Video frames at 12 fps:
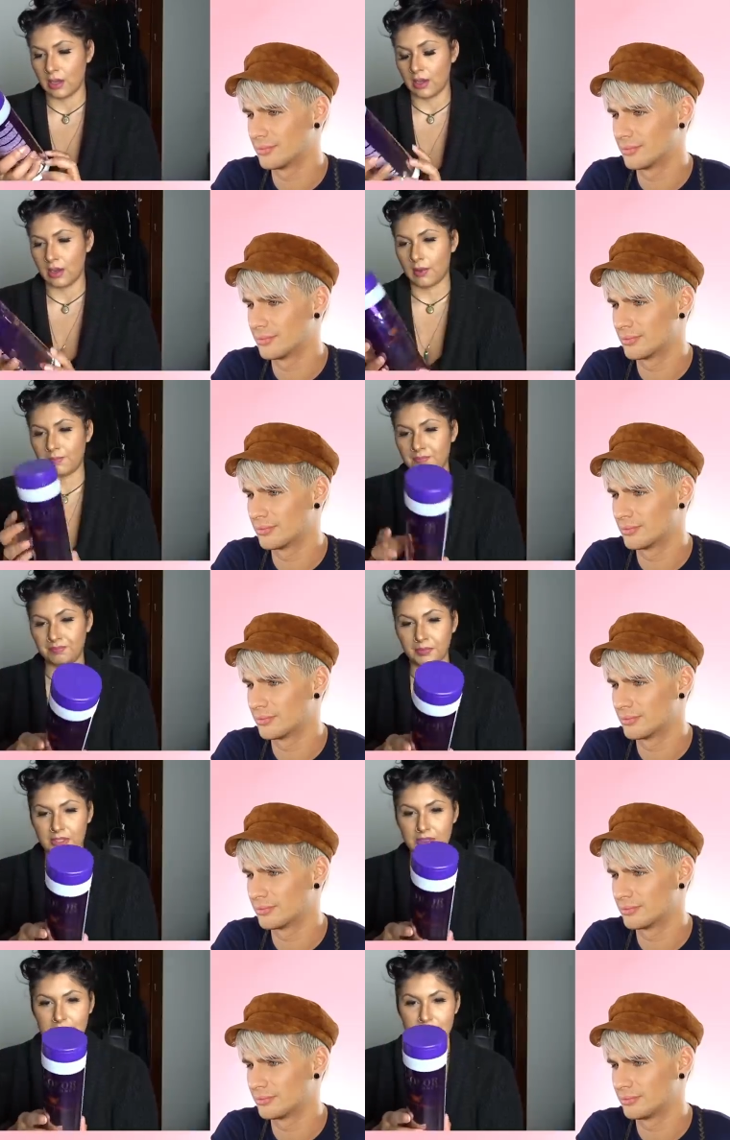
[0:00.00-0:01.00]
Speaker 1: um,
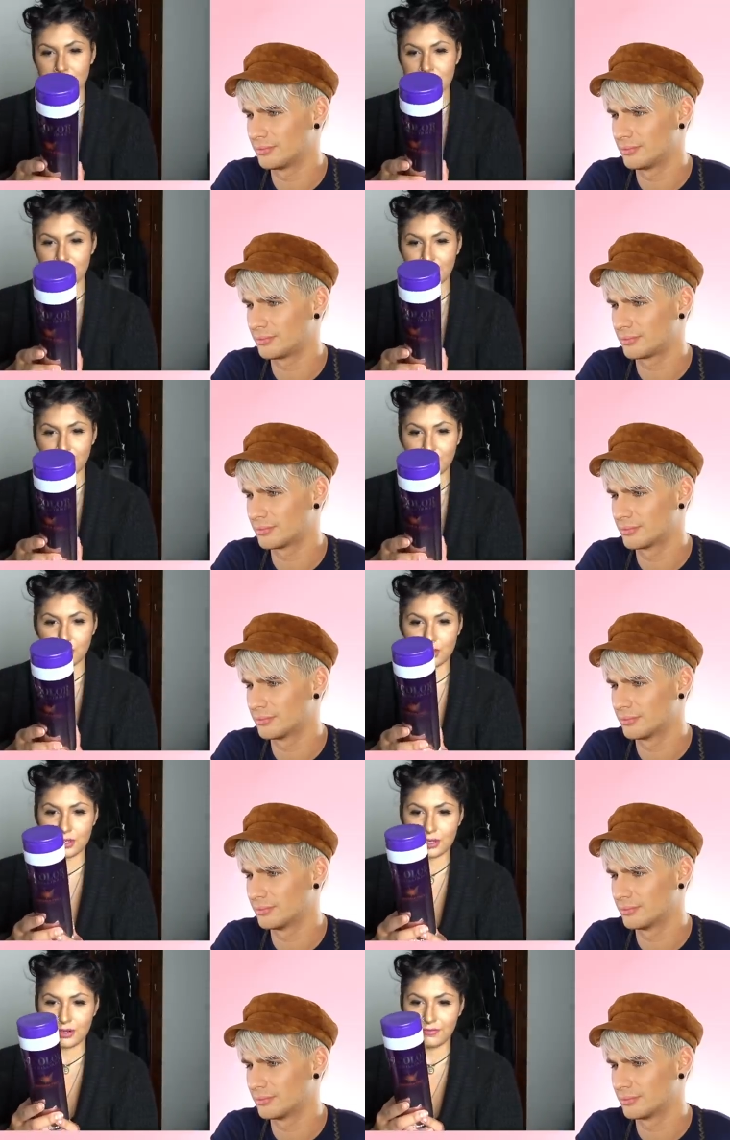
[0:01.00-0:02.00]
but it says it's safe for
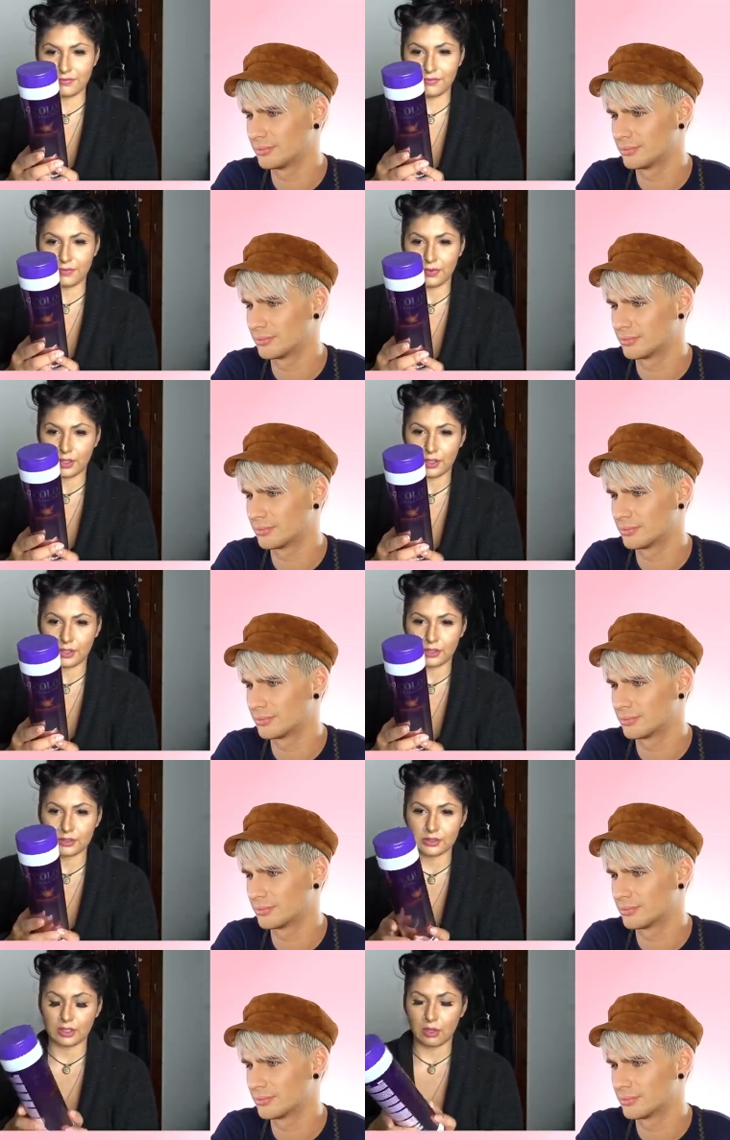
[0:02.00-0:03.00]
on and off
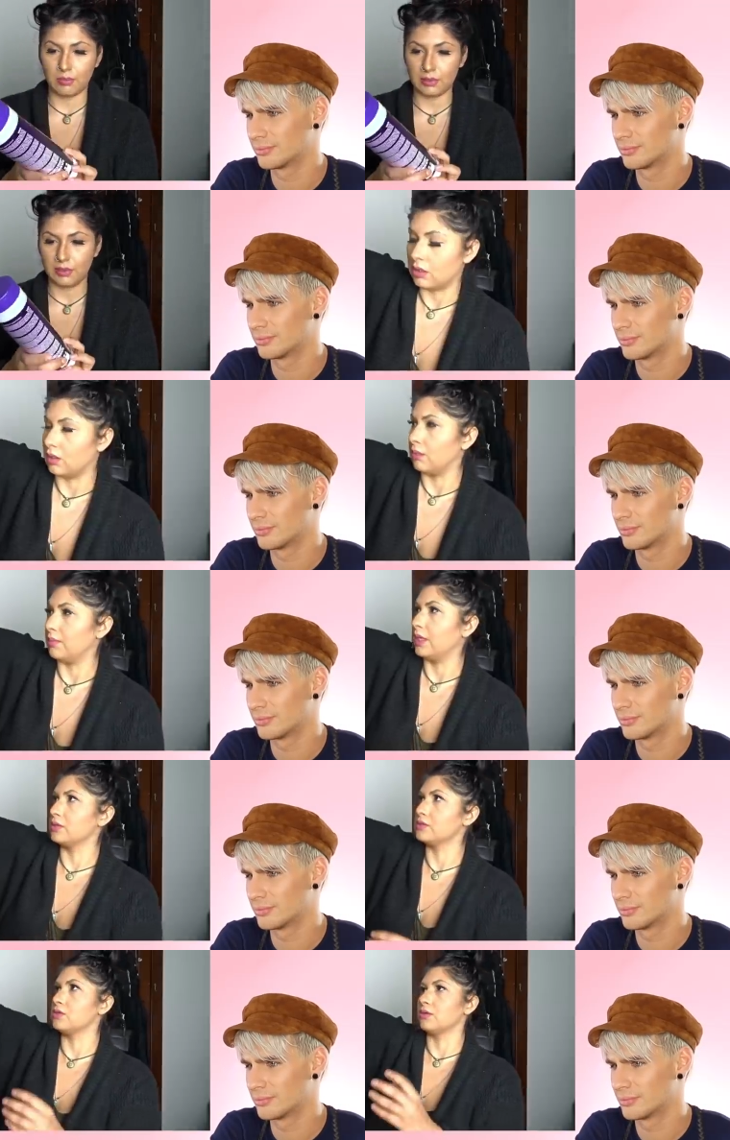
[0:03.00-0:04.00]
uh, scalp. Um, I
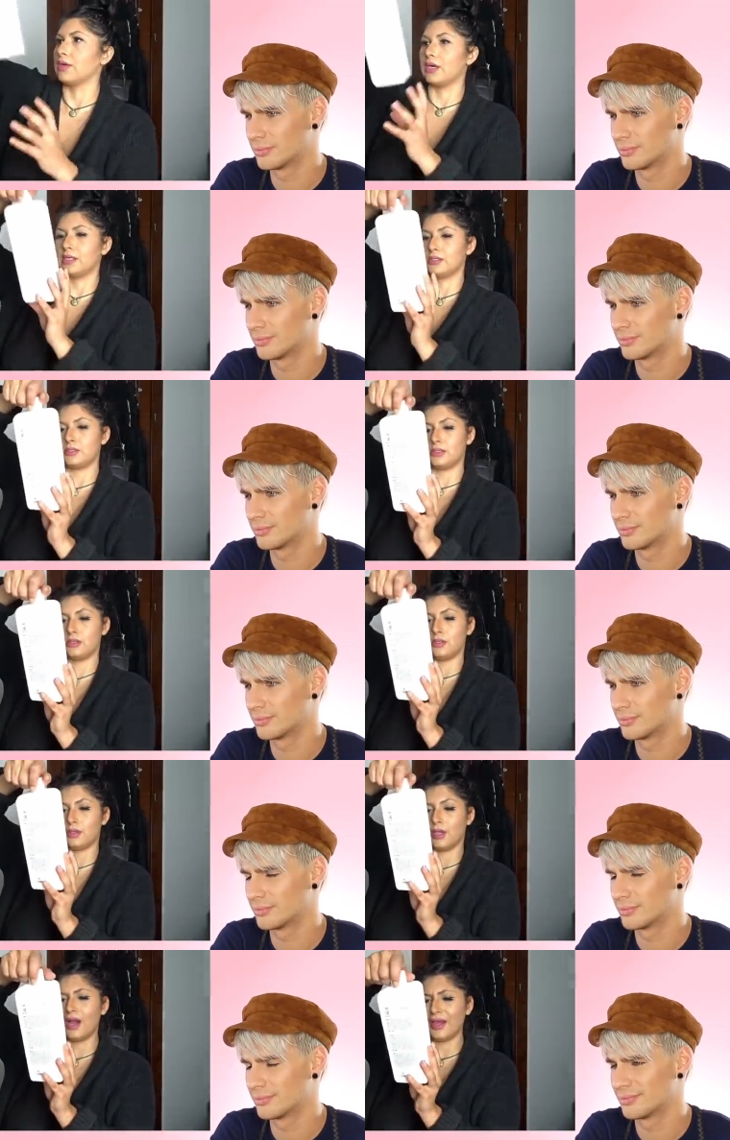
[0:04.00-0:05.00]
also got
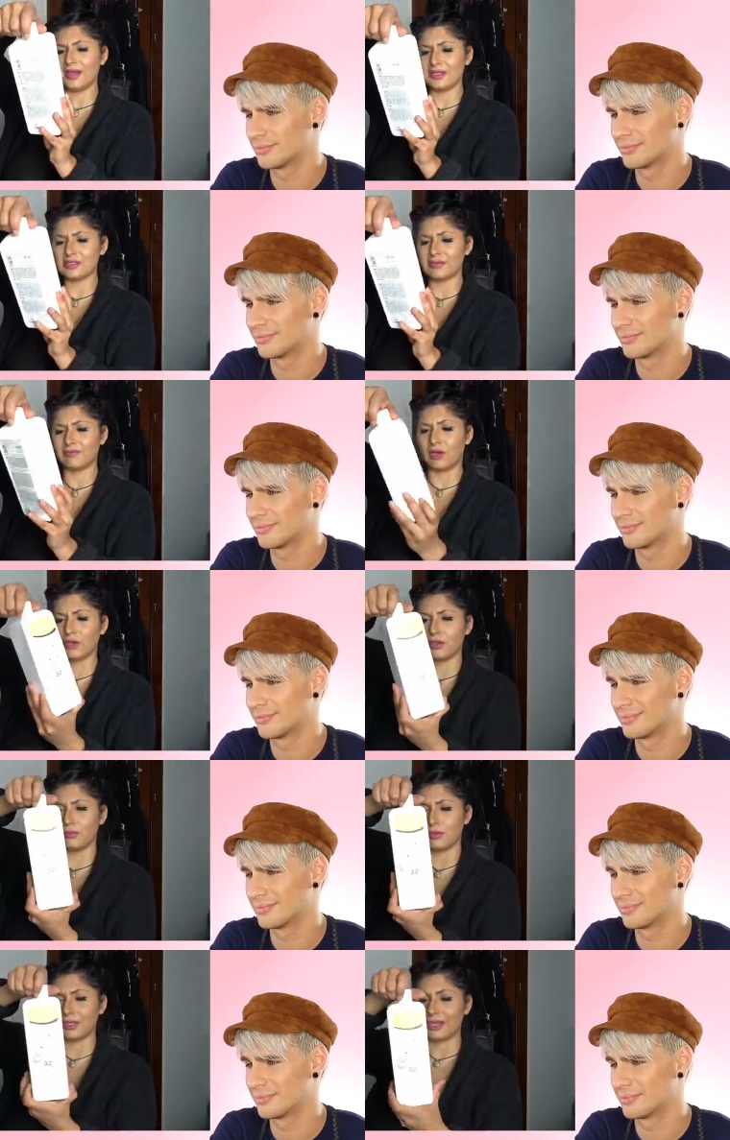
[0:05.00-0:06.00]
the highest
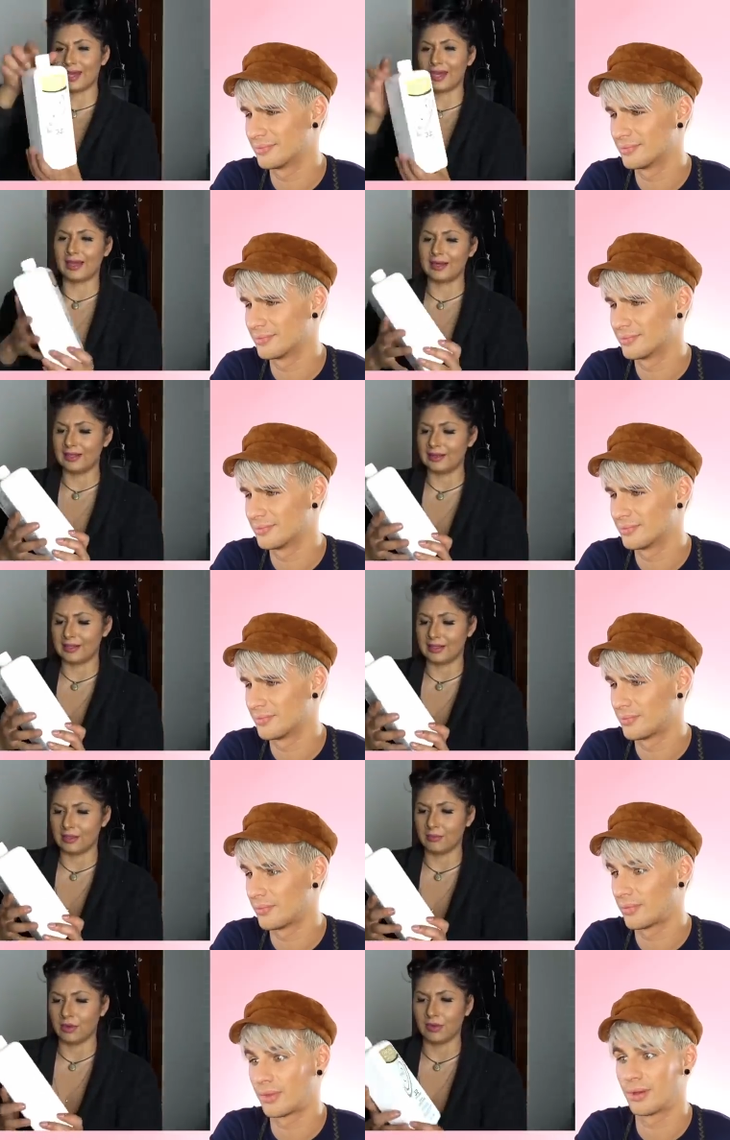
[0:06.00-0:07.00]
volume that they had in
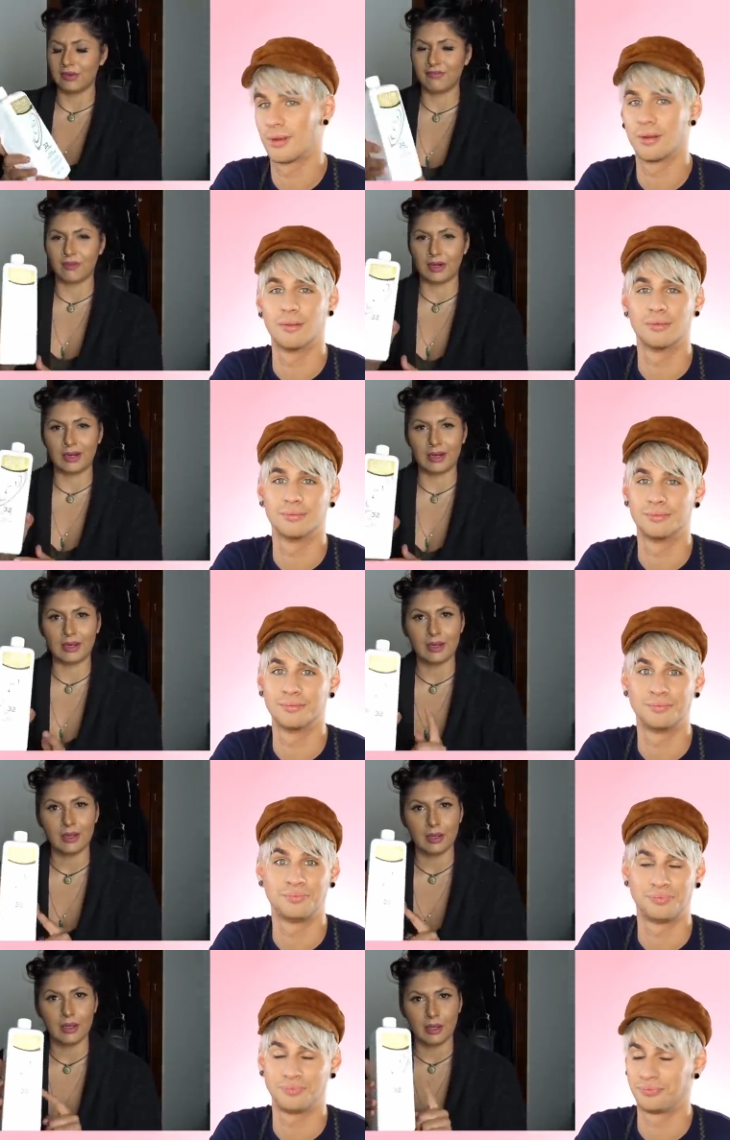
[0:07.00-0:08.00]
the ammonia-free
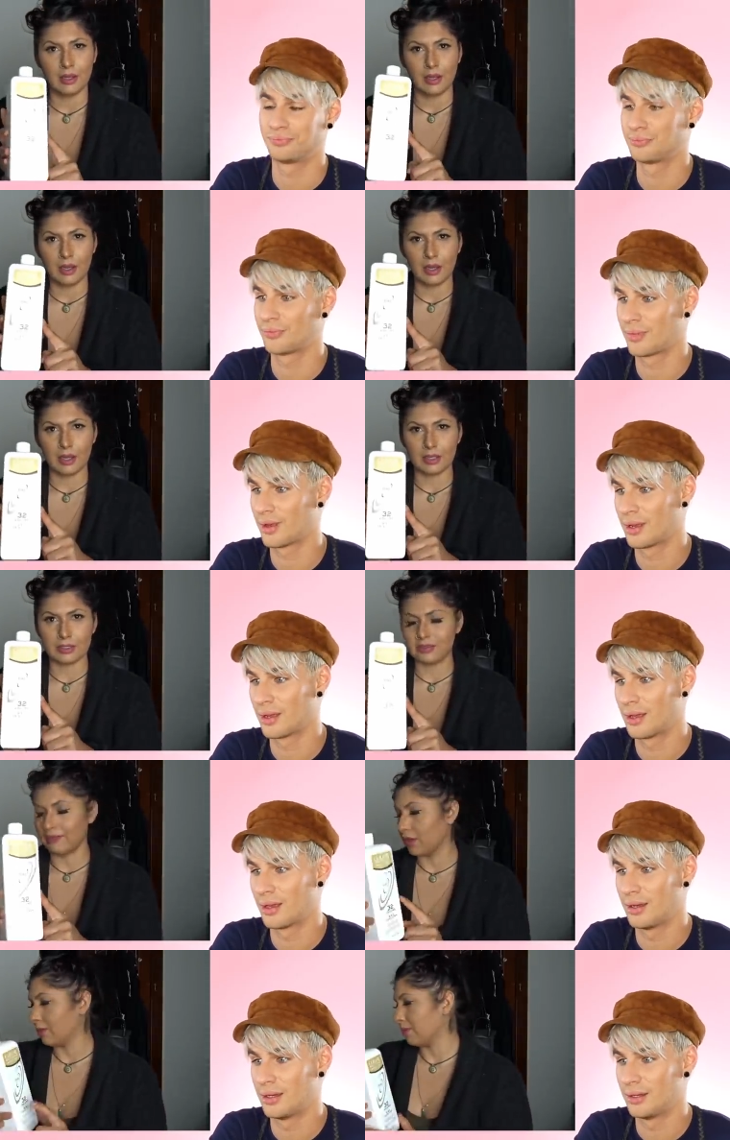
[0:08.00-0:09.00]
uh,
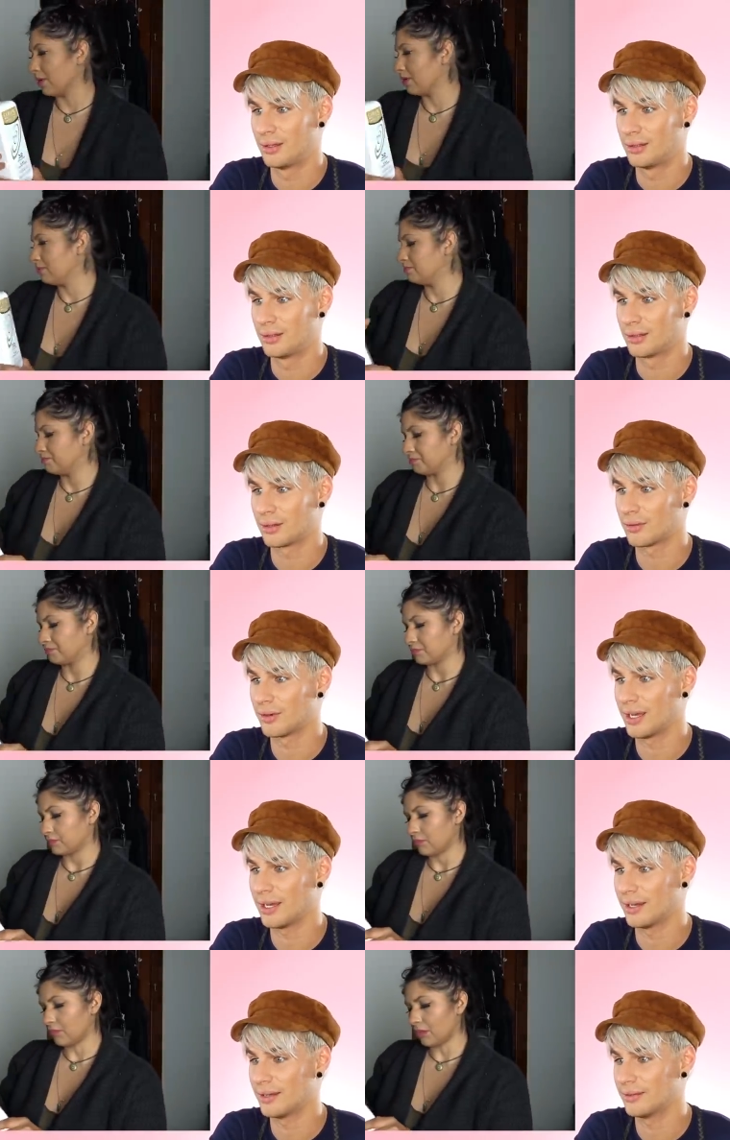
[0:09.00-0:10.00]
developer.
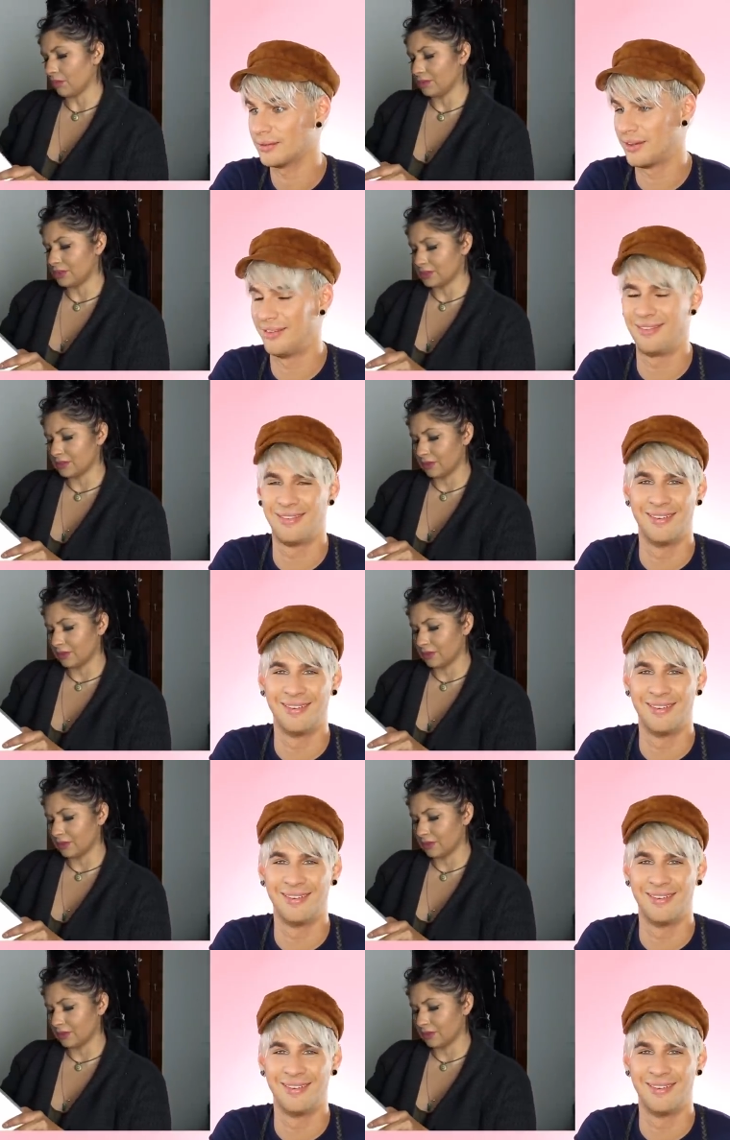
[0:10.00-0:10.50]
Great. Which is